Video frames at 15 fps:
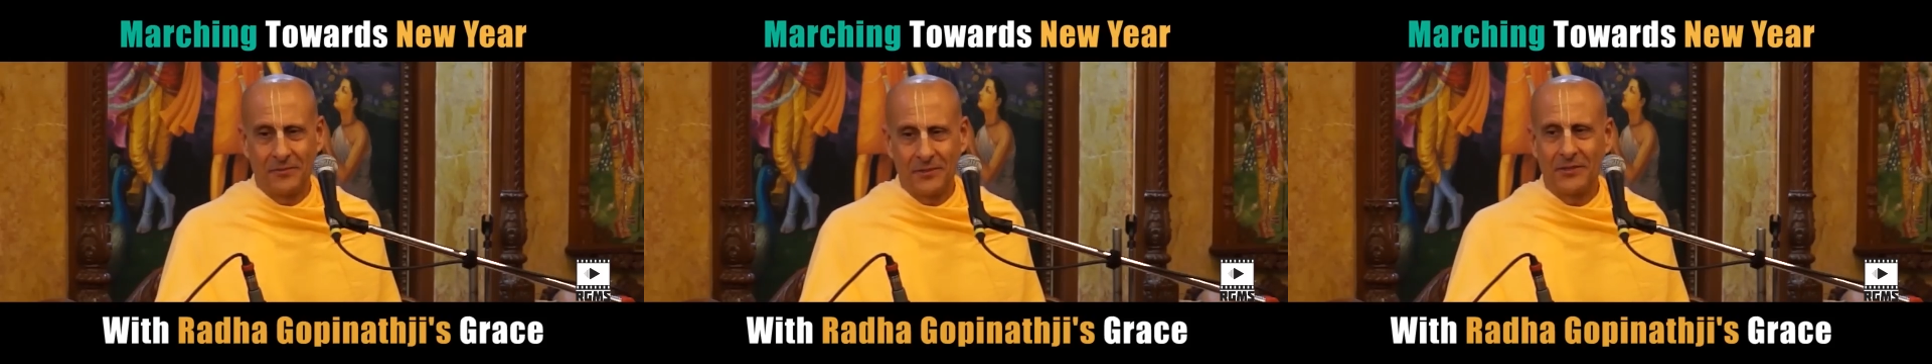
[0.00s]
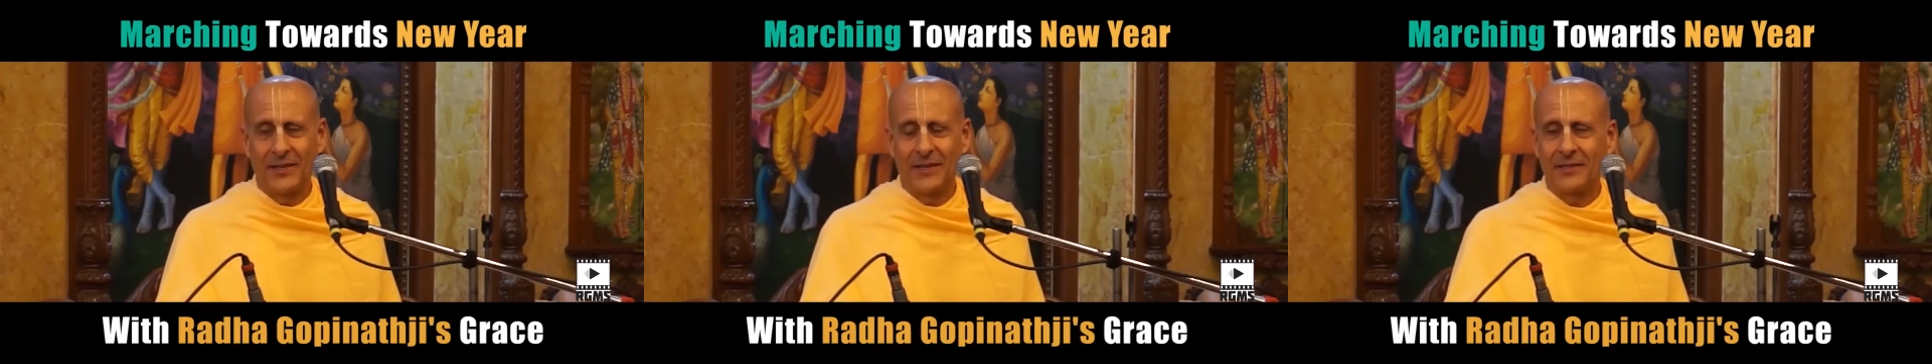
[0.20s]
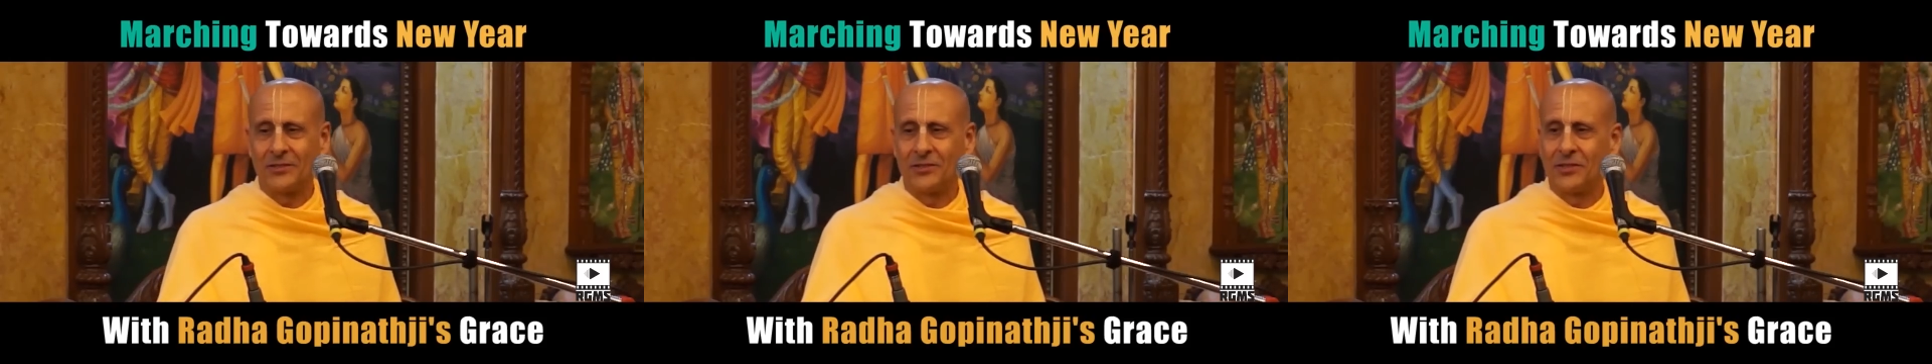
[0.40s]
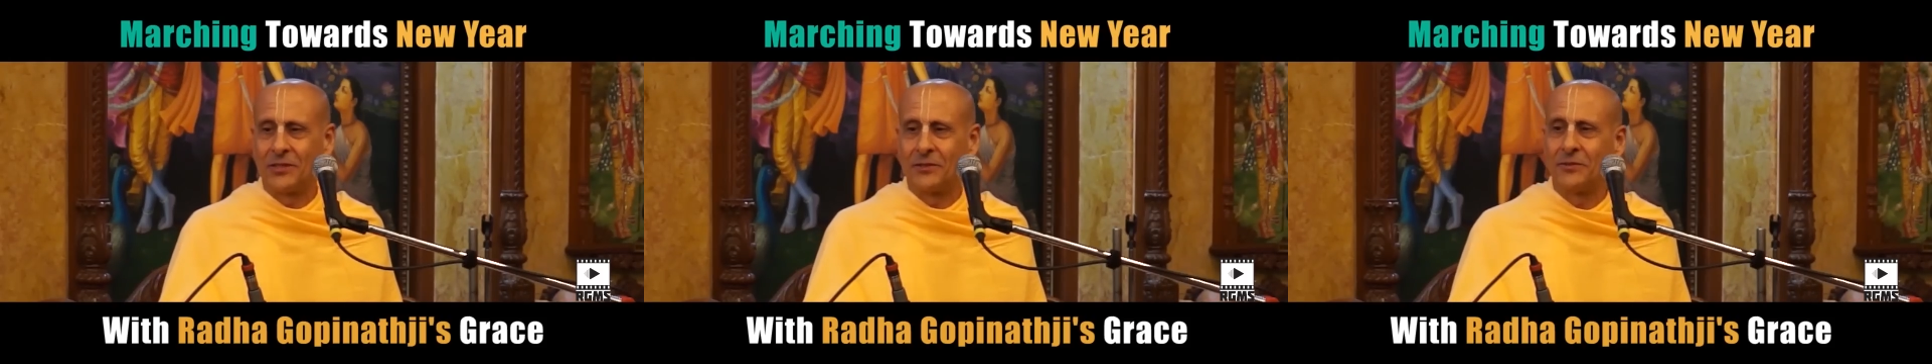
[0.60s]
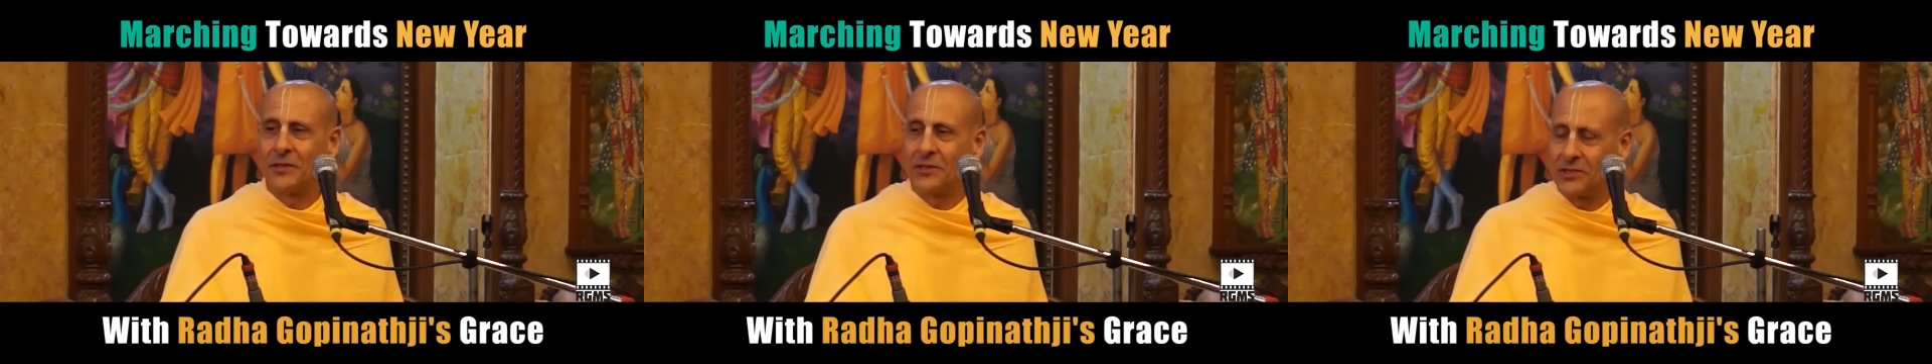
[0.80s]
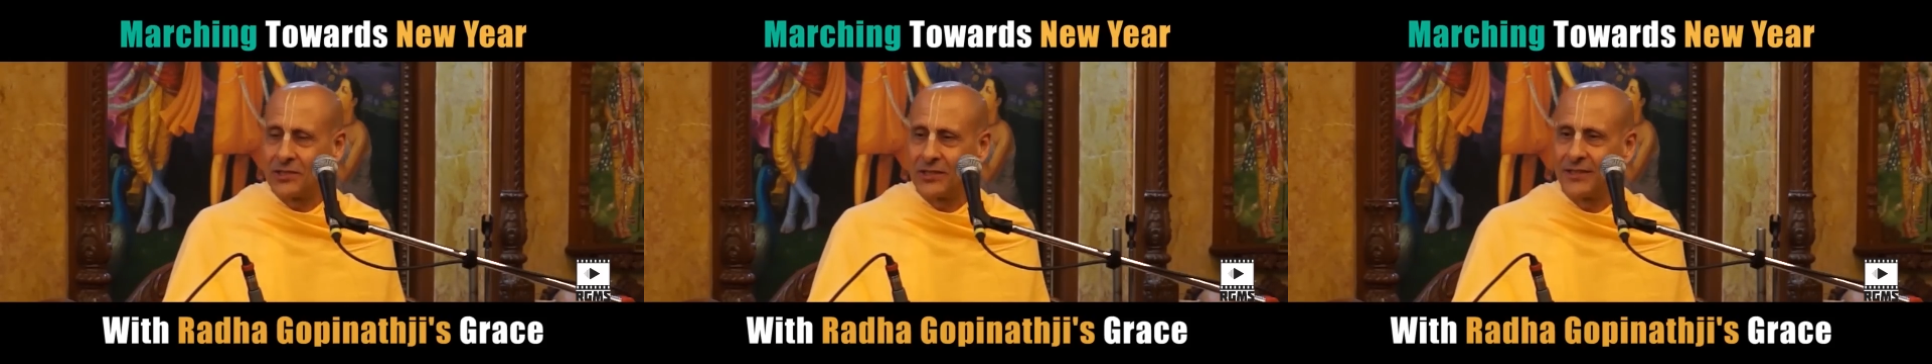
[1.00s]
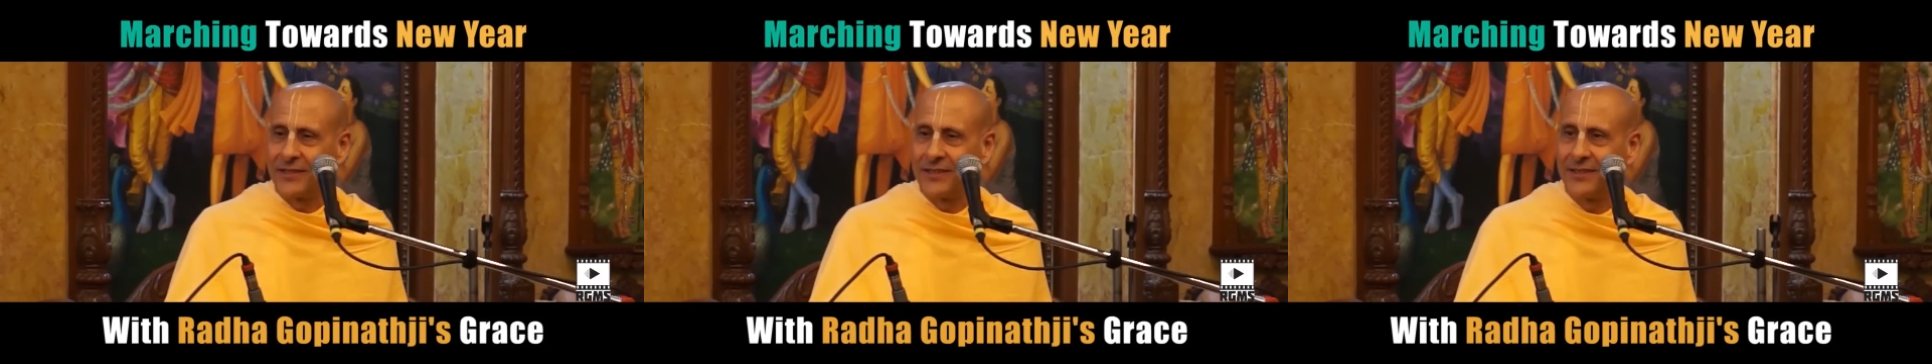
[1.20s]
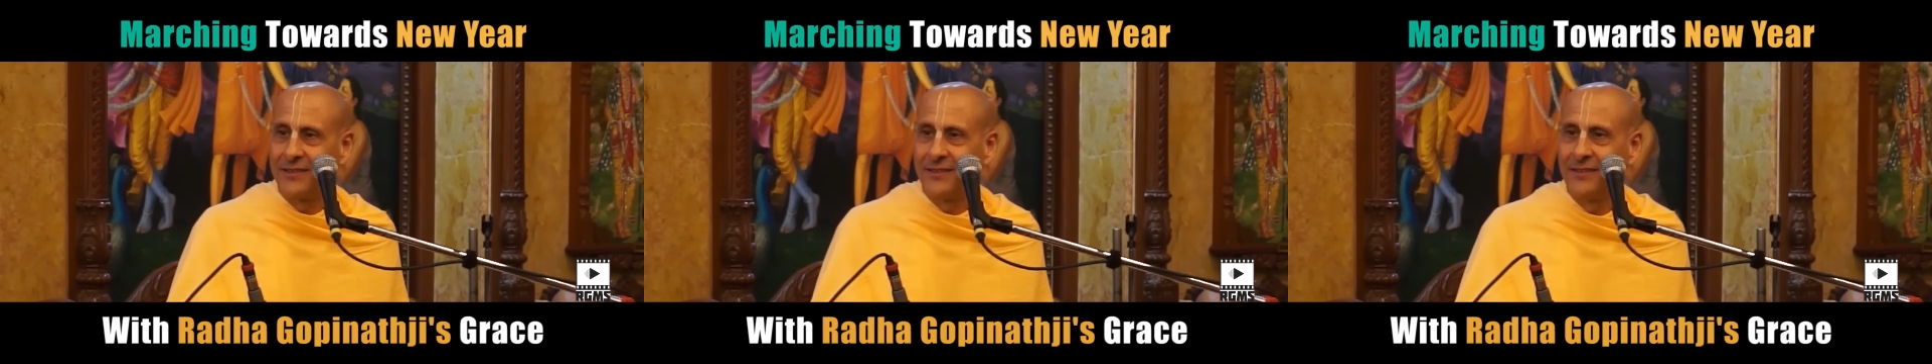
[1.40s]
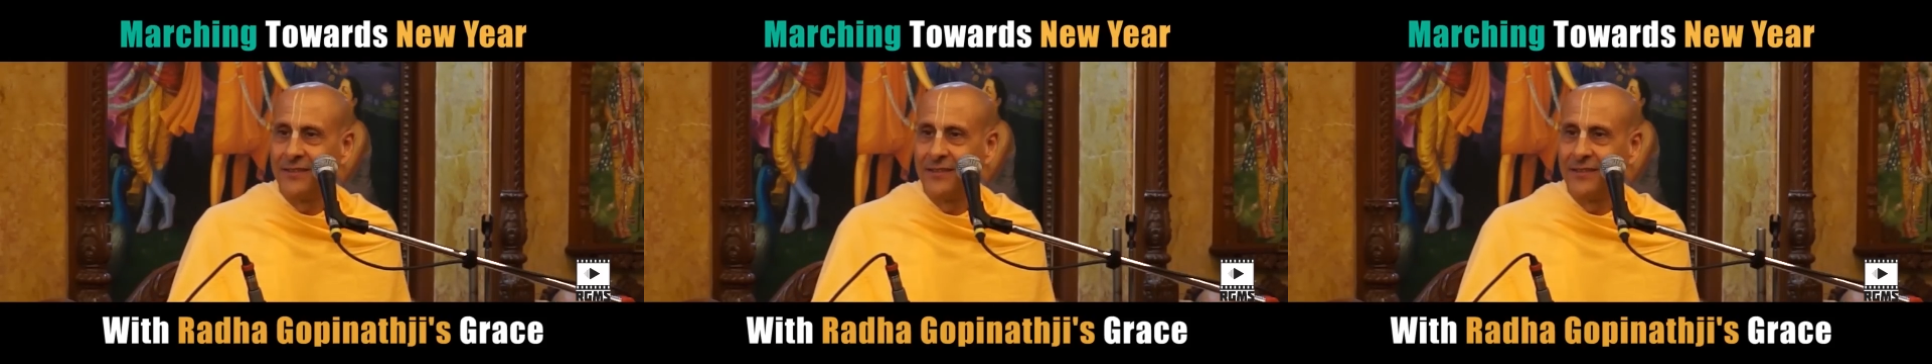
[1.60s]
if we take it seriously,